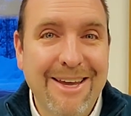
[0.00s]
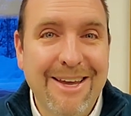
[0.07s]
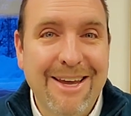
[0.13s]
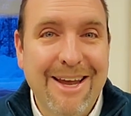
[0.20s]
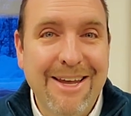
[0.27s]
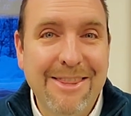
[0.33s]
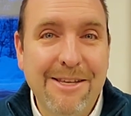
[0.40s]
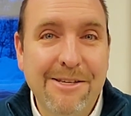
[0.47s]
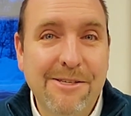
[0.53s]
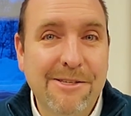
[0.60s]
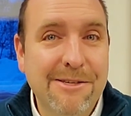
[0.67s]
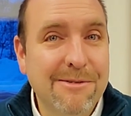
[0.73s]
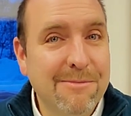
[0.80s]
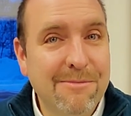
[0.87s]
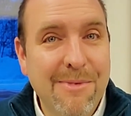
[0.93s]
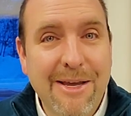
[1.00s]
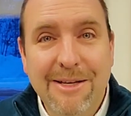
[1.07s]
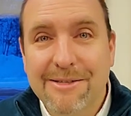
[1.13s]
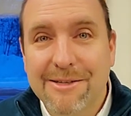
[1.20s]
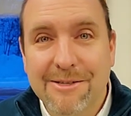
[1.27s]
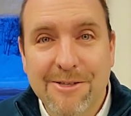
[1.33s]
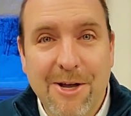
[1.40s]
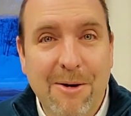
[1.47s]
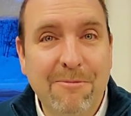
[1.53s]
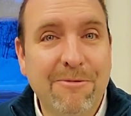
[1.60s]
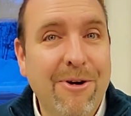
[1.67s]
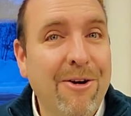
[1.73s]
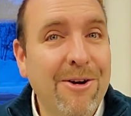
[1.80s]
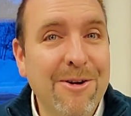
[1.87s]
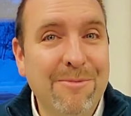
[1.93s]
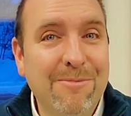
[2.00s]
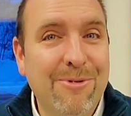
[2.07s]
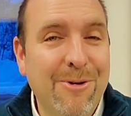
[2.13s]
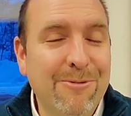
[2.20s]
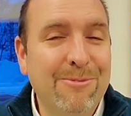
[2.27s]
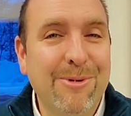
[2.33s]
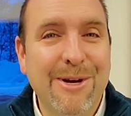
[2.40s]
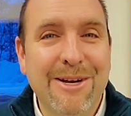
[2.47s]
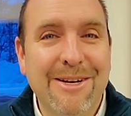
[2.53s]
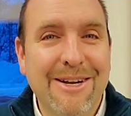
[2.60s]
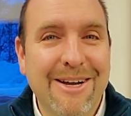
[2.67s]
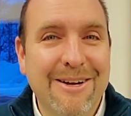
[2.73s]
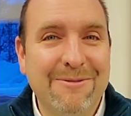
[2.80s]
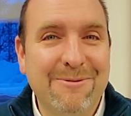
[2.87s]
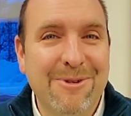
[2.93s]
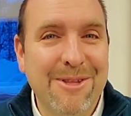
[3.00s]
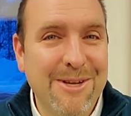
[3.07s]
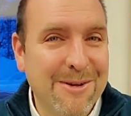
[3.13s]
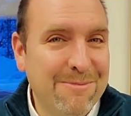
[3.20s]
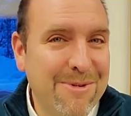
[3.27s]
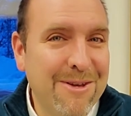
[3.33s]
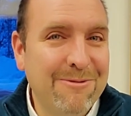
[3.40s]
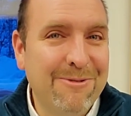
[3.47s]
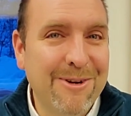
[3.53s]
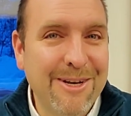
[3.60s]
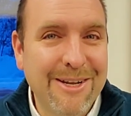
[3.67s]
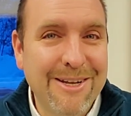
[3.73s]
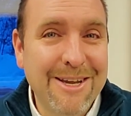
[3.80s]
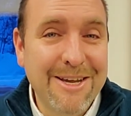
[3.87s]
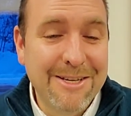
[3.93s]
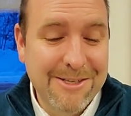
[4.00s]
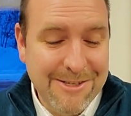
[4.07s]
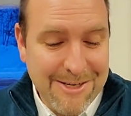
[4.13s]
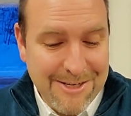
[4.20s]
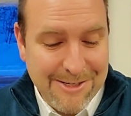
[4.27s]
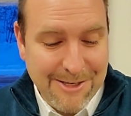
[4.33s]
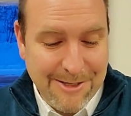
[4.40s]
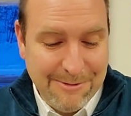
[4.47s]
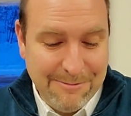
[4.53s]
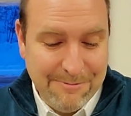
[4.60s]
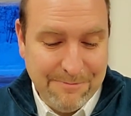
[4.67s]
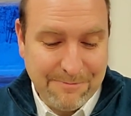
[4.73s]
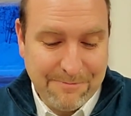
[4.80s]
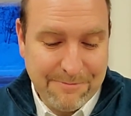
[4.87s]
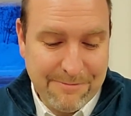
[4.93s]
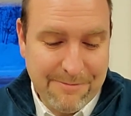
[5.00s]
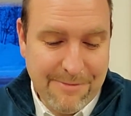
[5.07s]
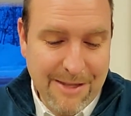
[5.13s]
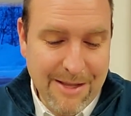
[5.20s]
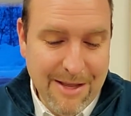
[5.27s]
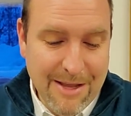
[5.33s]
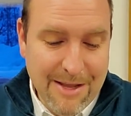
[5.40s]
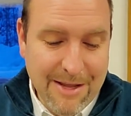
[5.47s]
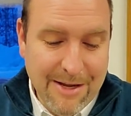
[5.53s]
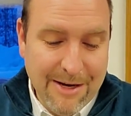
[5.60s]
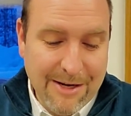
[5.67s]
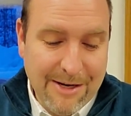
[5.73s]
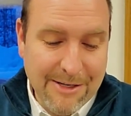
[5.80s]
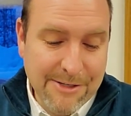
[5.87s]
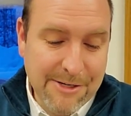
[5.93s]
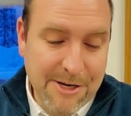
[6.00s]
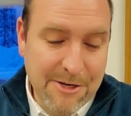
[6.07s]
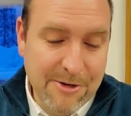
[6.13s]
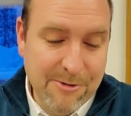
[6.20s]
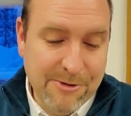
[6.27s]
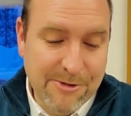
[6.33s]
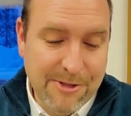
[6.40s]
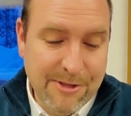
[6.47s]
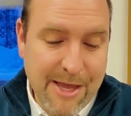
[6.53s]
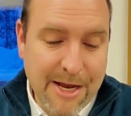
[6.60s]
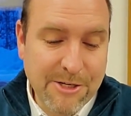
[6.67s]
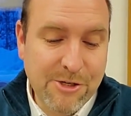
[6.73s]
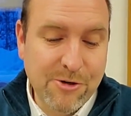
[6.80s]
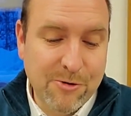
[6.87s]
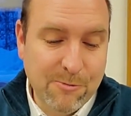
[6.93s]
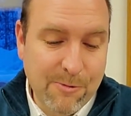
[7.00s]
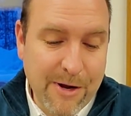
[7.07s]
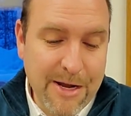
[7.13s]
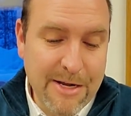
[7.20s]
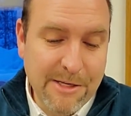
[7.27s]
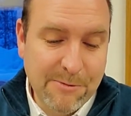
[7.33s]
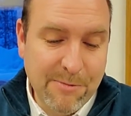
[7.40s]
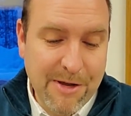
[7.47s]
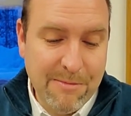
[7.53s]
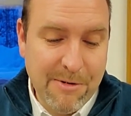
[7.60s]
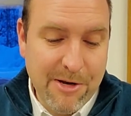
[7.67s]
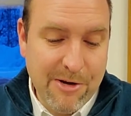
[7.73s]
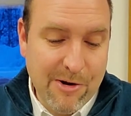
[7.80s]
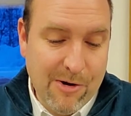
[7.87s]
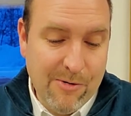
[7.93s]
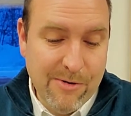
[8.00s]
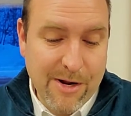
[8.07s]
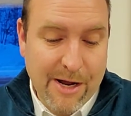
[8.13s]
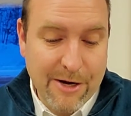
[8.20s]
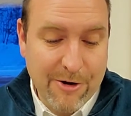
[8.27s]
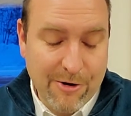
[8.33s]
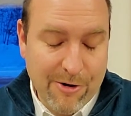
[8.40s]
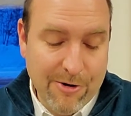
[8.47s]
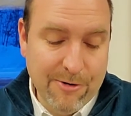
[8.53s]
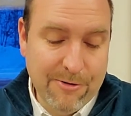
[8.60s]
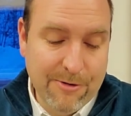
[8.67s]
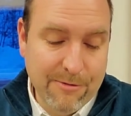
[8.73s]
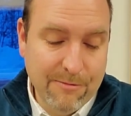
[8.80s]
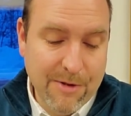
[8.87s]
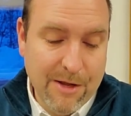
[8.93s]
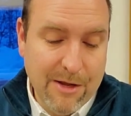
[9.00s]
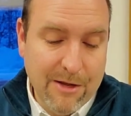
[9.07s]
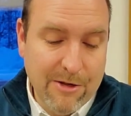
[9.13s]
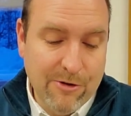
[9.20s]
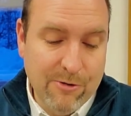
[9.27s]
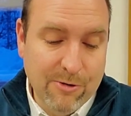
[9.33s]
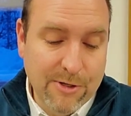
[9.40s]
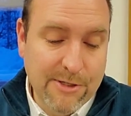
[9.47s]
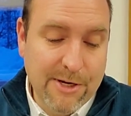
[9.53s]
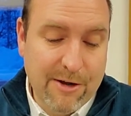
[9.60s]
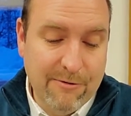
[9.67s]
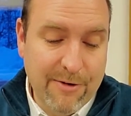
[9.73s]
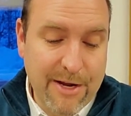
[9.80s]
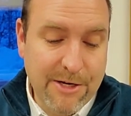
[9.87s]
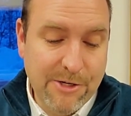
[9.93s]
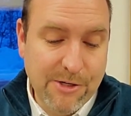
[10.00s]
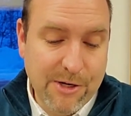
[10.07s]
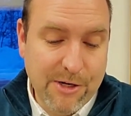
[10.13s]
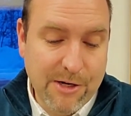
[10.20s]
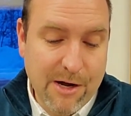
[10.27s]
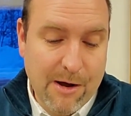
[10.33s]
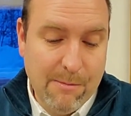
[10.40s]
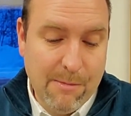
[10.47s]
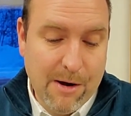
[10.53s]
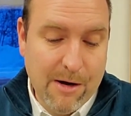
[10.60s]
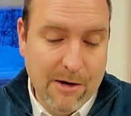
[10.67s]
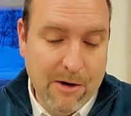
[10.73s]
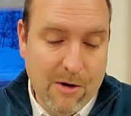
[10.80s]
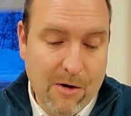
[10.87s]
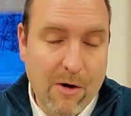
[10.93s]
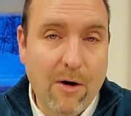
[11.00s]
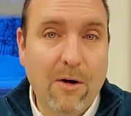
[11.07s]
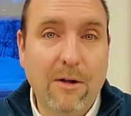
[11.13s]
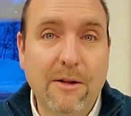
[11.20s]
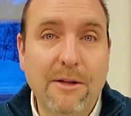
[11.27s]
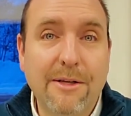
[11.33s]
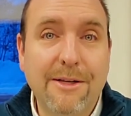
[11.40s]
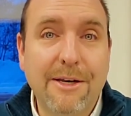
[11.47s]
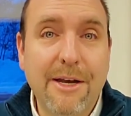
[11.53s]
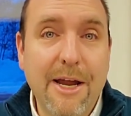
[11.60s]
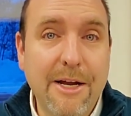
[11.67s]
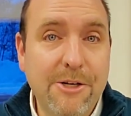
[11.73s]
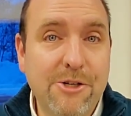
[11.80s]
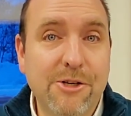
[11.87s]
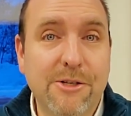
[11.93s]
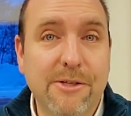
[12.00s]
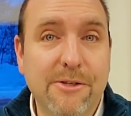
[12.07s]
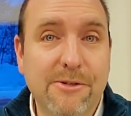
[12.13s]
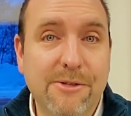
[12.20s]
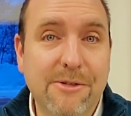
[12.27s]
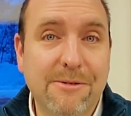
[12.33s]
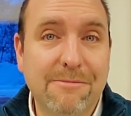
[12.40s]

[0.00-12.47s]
And this makes the psalm very appropriate for the Epiphany season. It continues, that your ways may be known on earth, your salvation among all nations.